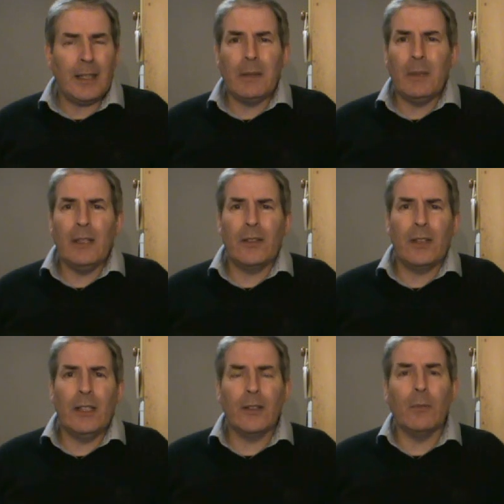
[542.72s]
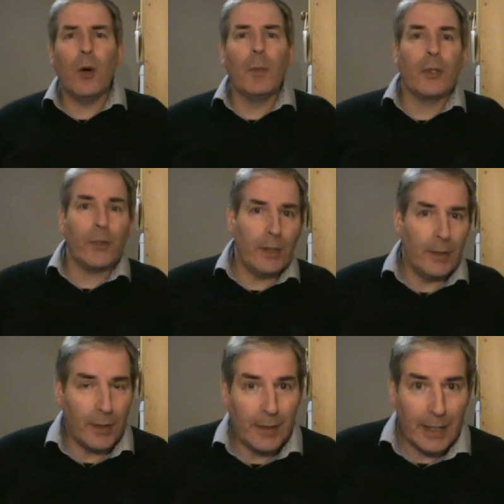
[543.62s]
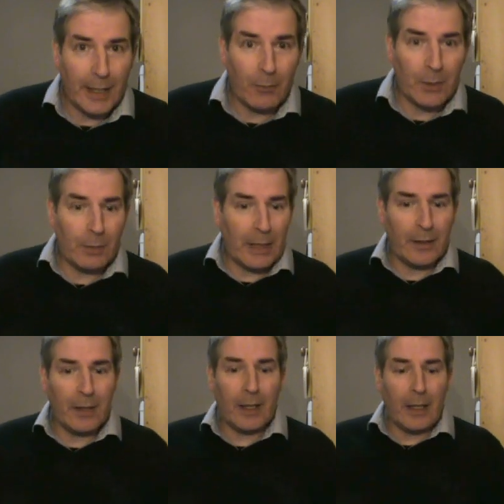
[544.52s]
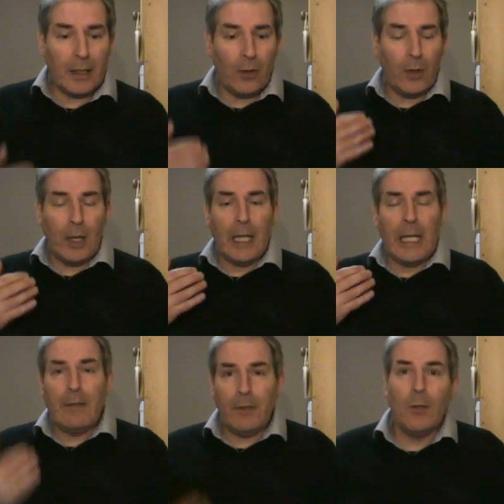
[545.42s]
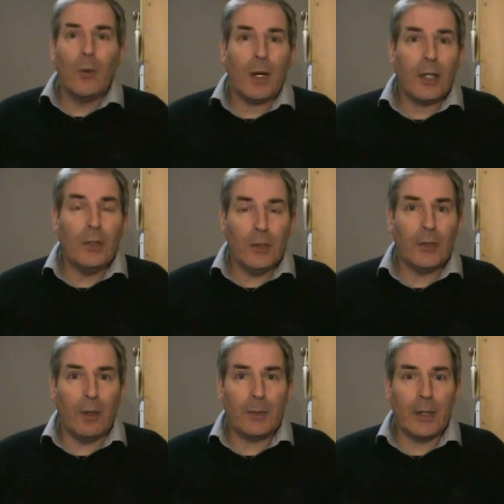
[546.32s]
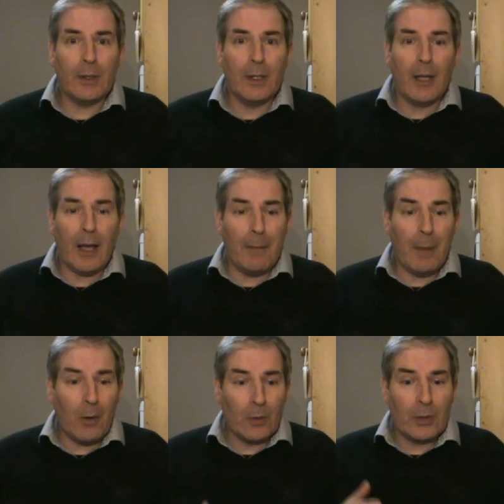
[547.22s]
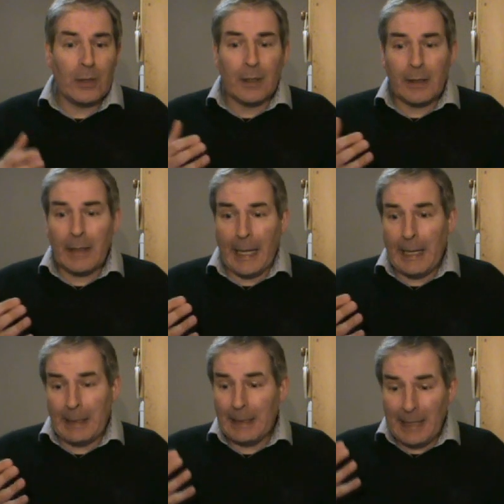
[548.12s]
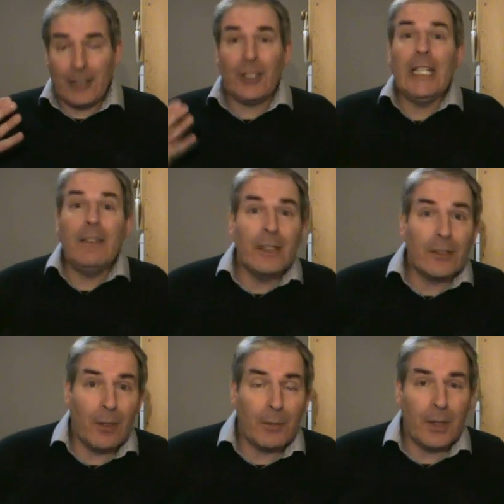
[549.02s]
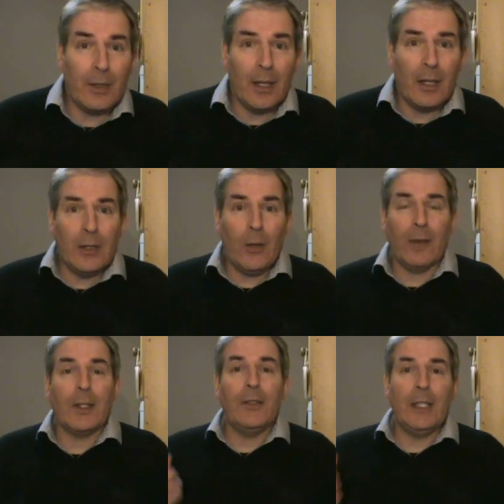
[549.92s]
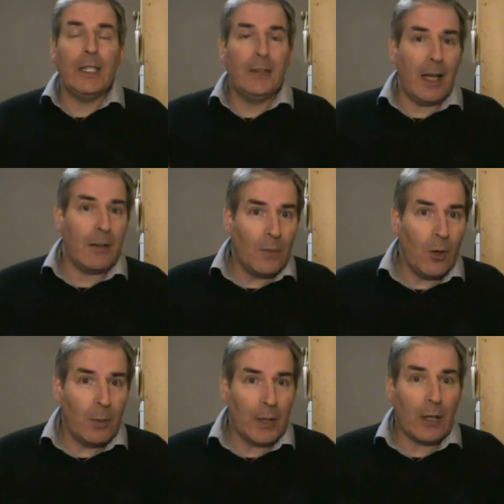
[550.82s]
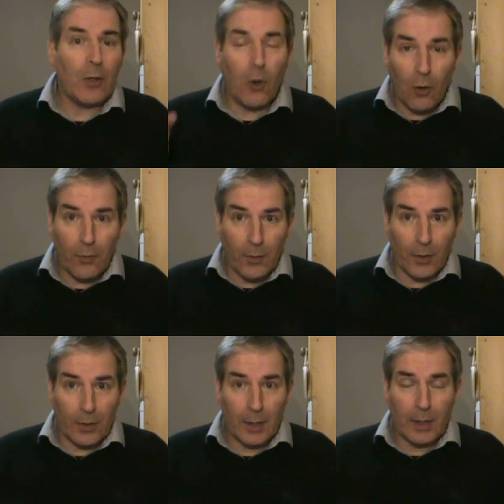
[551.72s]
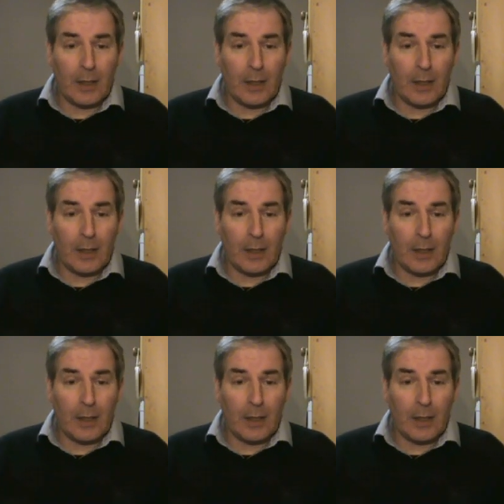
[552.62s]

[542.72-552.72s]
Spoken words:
I think it means seize the moment or seize the day, which means, you know, if you want to do something about achieving something, you have to seize that moment and go for it.